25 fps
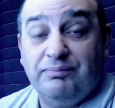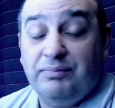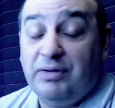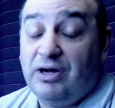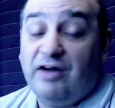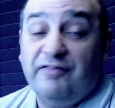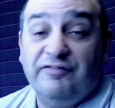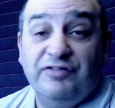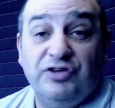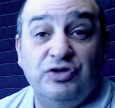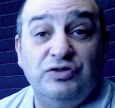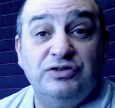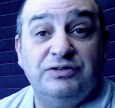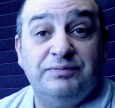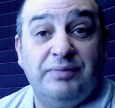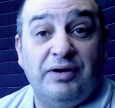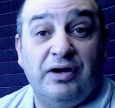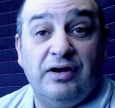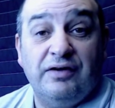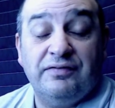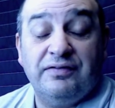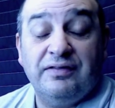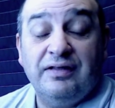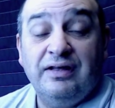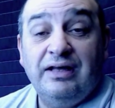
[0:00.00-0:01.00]
but I've used
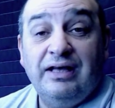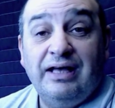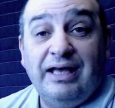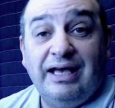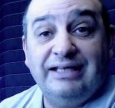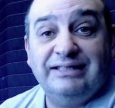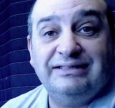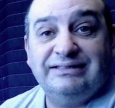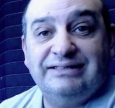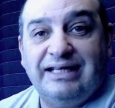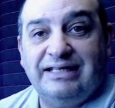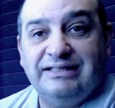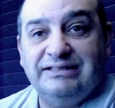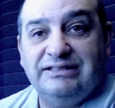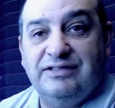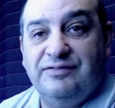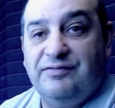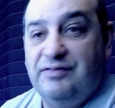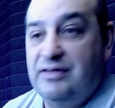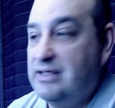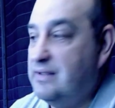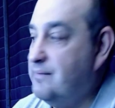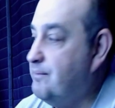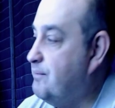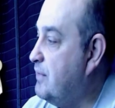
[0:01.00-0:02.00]
both
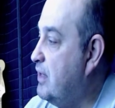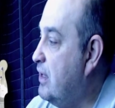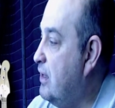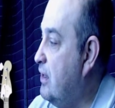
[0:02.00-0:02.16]
extensively.